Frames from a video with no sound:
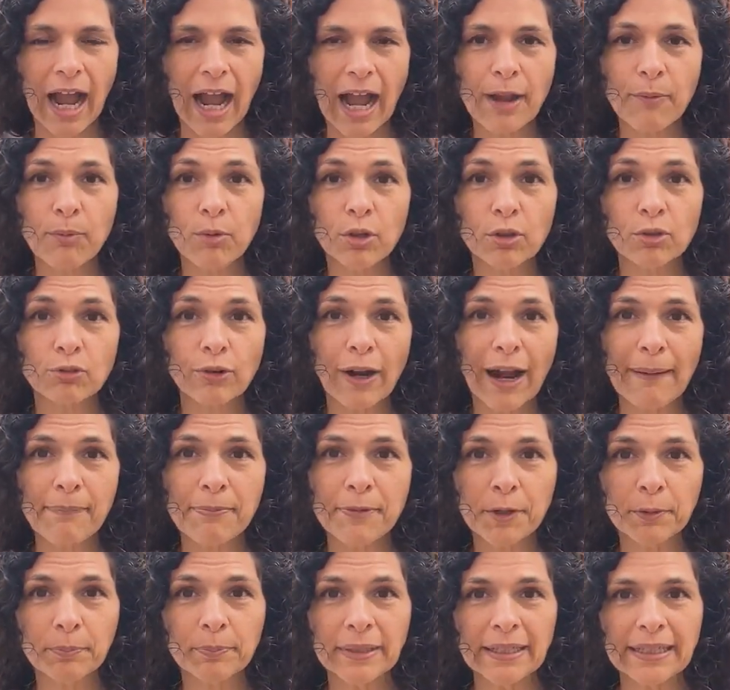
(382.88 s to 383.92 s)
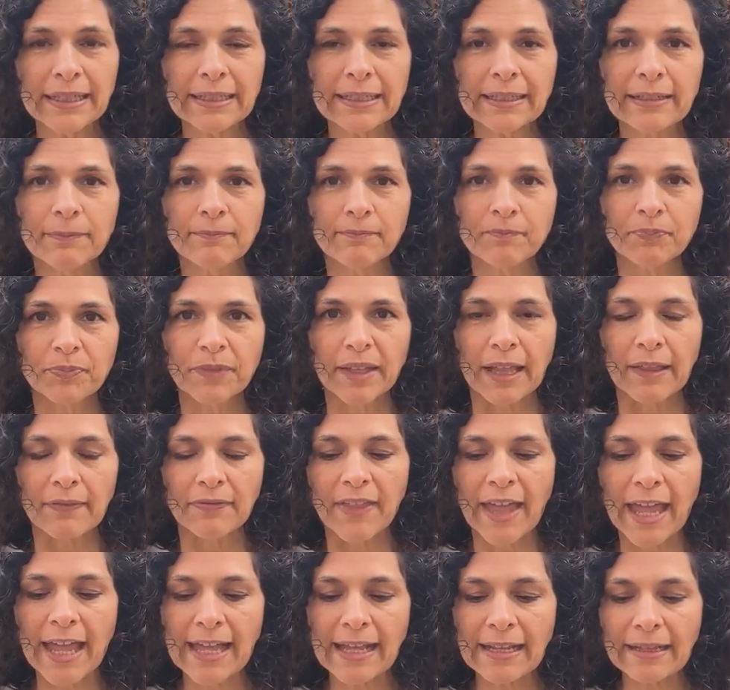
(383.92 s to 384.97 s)
I will grab their beak.
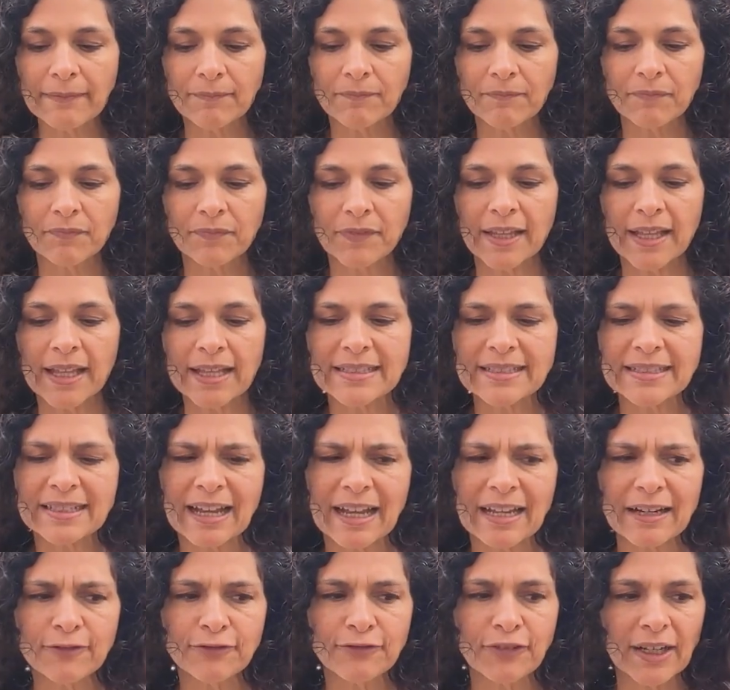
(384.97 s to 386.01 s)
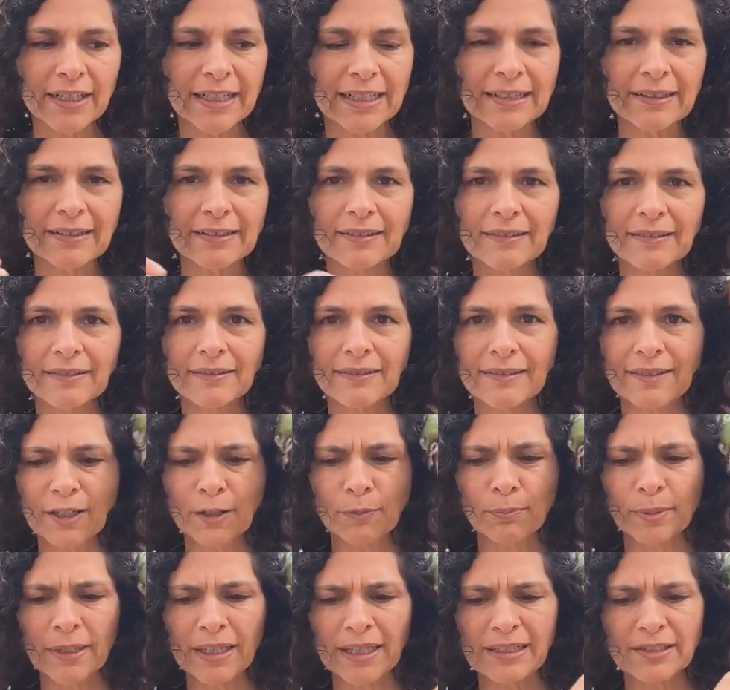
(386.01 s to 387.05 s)
They, it's kind of funny,
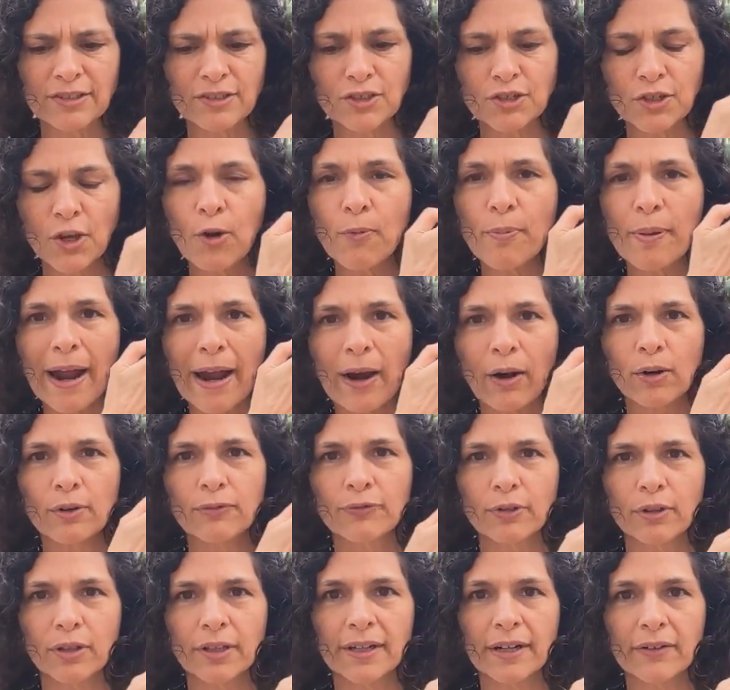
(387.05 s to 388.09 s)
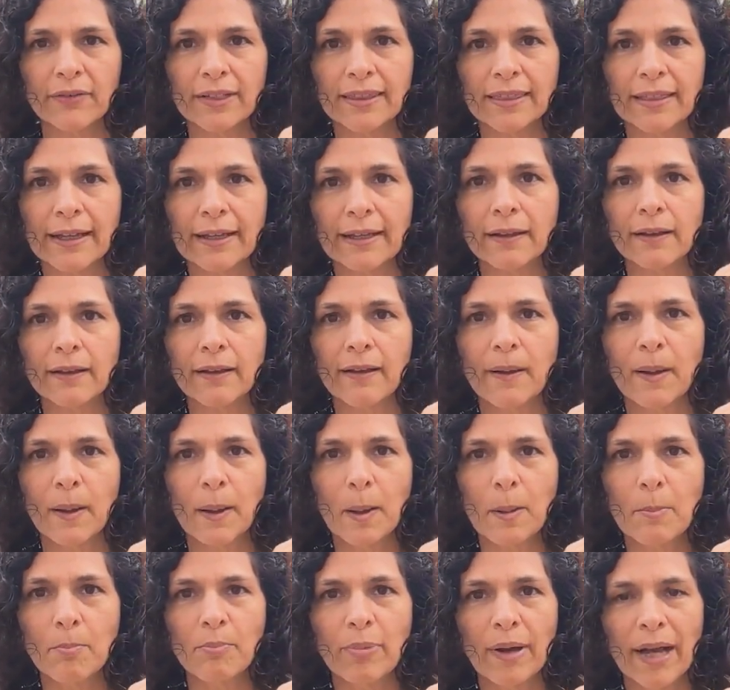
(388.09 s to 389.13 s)
their beak is so powerful and everything,
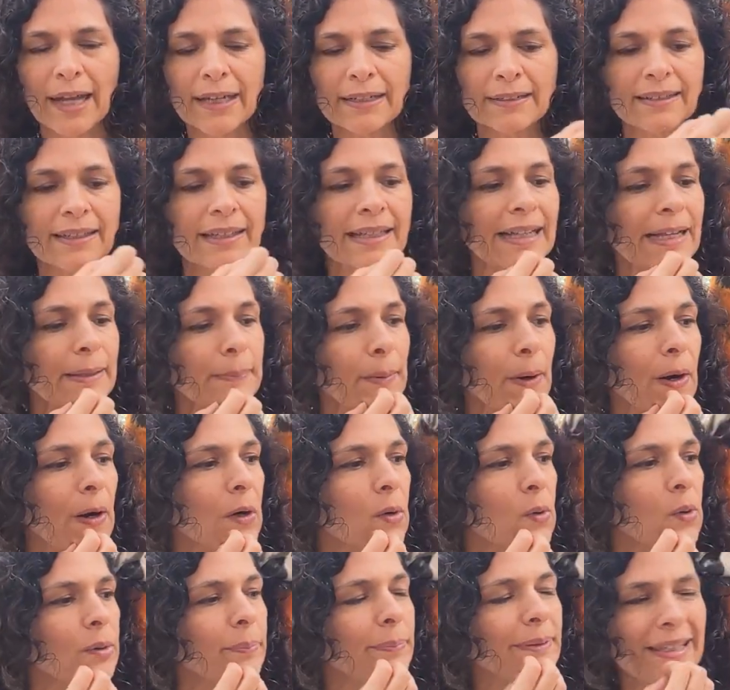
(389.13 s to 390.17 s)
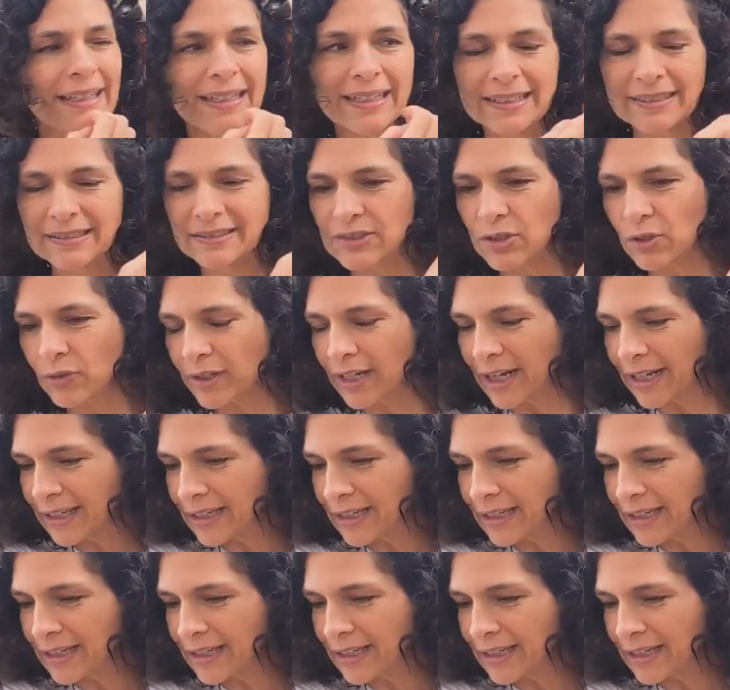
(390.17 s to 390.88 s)
but can I borrow a beak so that